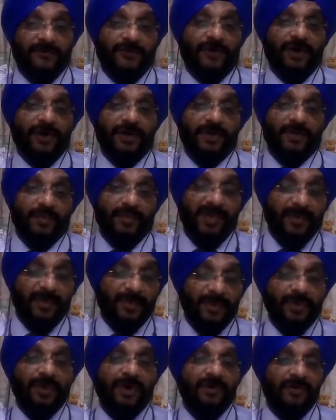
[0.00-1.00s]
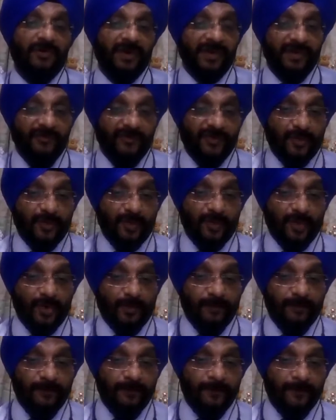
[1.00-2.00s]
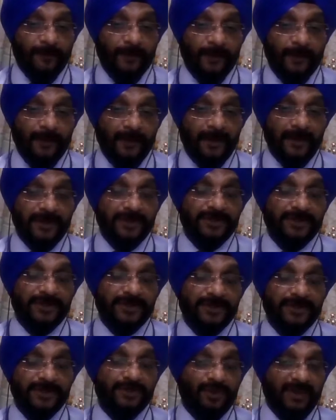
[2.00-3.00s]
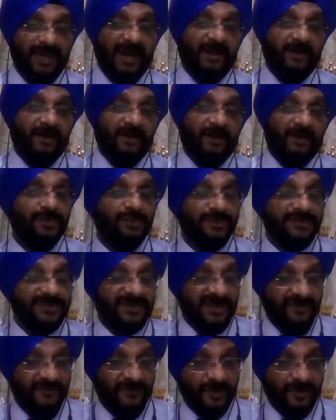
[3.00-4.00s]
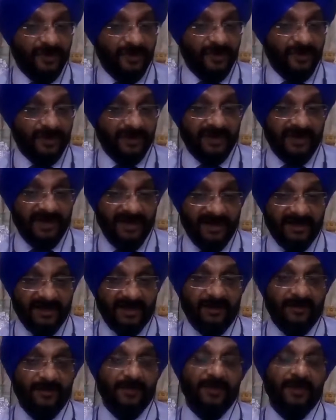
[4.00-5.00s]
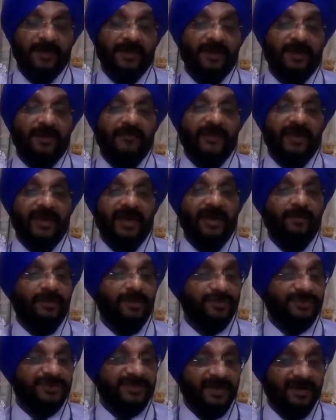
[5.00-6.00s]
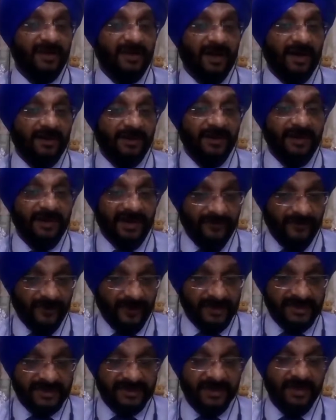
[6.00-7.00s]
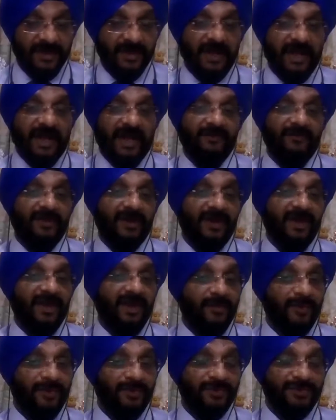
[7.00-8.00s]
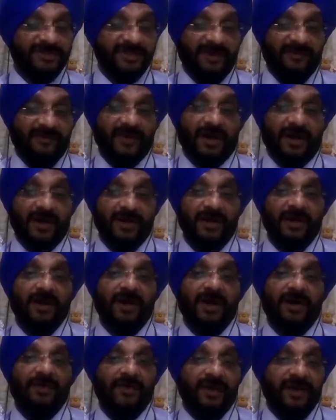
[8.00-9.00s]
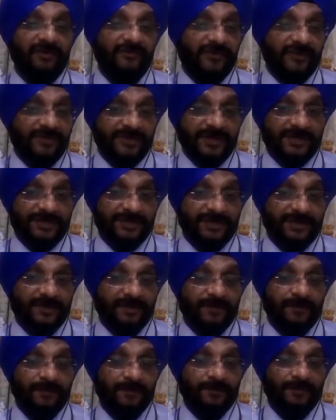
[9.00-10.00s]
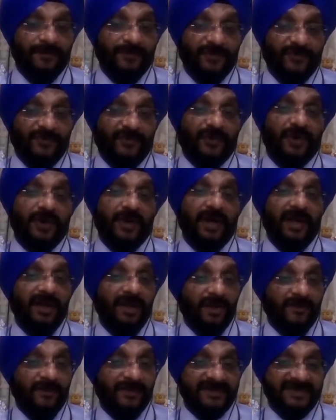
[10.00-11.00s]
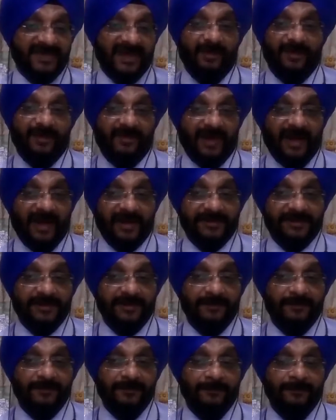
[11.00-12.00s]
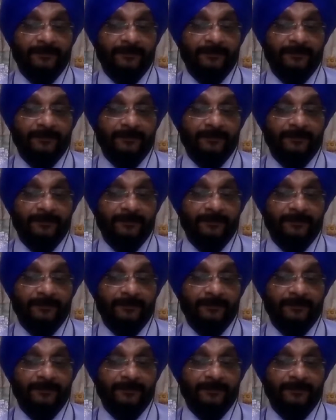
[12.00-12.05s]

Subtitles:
for people who are working from home, so that we are able to safeguard the data, we are able to safeguard the networks, and we are able to safeguard our infrastructure for any of the cyber attacks.